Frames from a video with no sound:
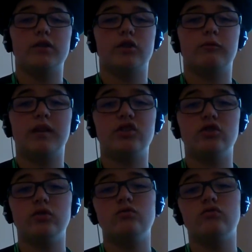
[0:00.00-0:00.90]
So make
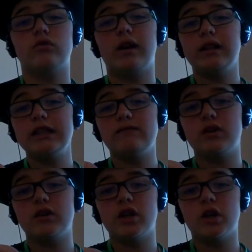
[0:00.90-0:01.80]
sure you like this
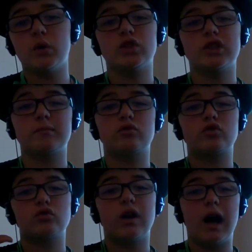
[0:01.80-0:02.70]
video,
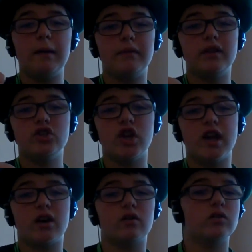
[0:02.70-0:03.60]
subscribe to the
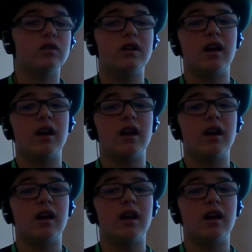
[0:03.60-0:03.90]
channel,